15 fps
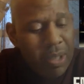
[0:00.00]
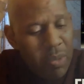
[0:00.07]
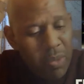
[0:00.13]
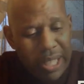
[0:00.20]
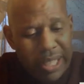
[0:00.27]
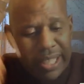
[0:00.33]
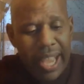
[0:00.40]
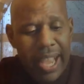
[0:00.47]

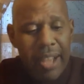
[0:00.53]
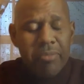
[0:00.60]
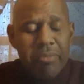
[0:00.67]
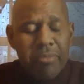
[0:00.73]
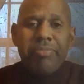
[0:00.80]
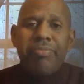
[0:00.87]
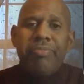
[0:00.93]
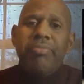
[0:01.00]
Recap.
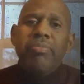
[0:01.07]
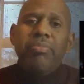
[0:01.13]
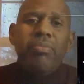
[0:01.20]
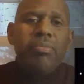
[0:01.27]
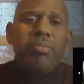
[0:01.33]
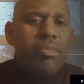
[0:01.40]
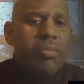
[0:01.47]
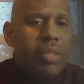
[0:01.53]

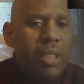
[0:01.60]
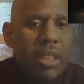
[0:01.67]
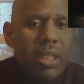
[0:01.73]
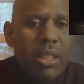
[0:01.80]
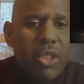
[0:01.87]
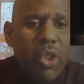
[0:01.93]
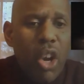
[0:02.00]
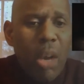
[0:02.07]

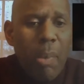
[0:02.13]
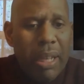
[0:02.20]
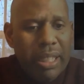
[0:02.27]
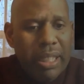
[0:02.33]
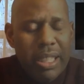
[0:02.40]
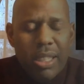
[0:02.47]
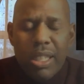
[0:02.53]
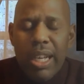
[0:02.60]
Talk about
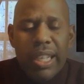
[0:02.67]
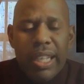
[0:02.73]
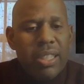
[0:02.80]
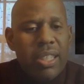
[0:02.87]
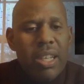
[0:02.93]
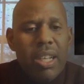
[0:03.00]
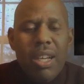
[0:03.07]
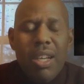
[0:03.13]
these nuggets.
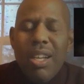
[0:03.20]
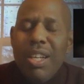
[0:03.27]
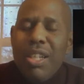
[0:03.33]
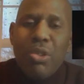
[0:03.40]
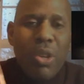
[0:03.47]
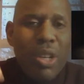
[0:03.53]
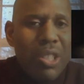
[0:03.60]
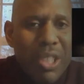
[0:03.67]

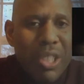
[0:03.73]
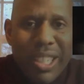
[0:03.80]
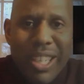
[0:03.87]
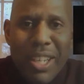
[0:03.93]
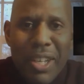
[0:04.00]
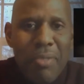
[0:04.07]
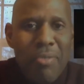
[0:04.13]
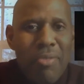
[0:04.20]
Trust your
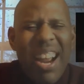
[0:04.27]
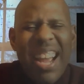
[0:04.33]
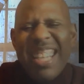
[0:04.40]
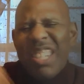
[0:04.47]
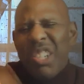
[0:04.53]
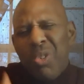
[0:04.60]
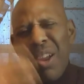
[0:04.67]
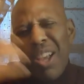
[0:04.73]
gift, right?
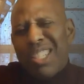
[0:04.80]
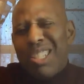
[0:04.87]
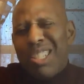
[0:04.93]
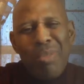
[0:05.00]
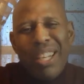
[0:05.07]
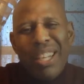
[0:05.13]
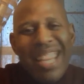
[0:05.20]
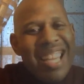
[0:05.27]
Trust,
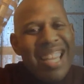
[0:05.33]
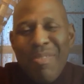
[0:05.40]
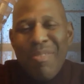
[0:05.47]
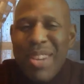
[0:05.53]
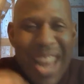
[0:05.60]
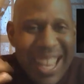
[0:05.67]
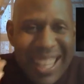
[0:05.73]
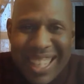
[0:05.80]
believe
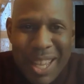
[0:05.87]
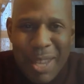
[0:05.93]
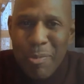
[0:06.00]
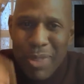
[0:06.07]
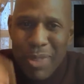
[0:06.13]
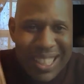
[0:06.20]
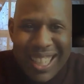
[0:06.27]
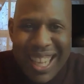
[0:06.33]
in that
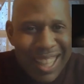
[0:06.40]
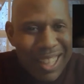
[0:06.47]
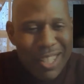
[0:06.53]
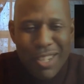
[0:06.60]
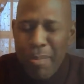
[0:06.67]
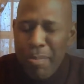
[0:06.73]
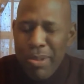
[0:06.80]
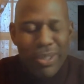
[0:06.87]
gift, that talent
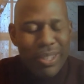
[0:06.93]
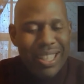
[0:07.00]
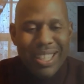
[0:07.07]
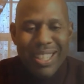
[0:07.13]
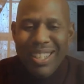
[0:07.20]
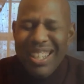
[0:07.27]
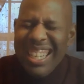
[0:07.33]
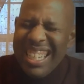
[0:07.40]
and ability.
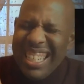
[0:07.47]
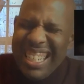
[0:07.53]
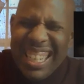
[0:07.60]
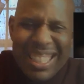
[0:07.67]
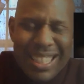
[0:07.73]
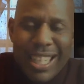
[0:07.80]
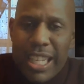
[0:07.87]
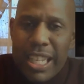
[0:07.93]

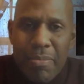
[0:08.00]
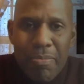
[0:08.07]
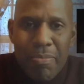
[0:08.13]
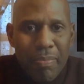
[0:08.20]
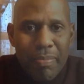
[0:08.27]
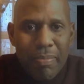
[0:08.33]
Dig deep.